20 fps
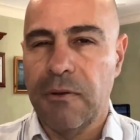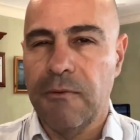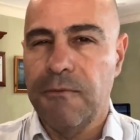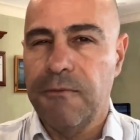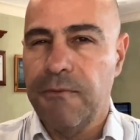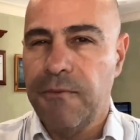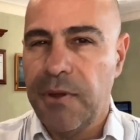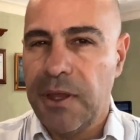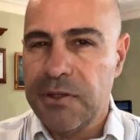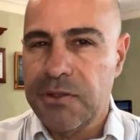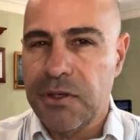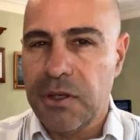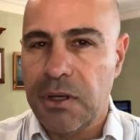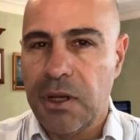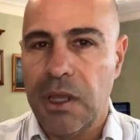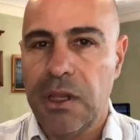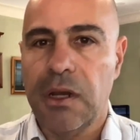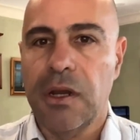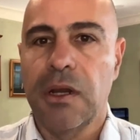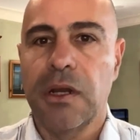
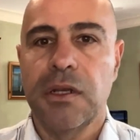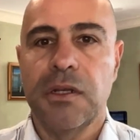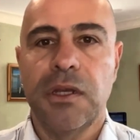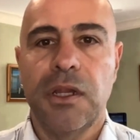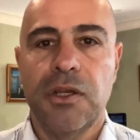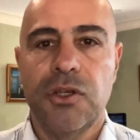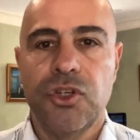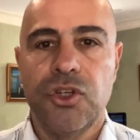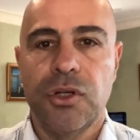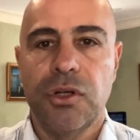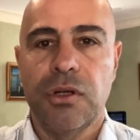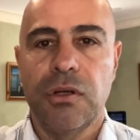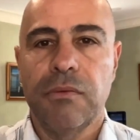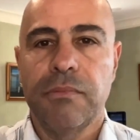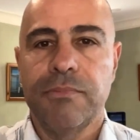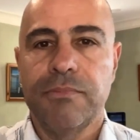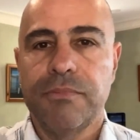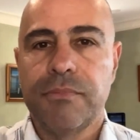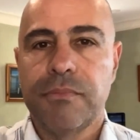fascinated attention,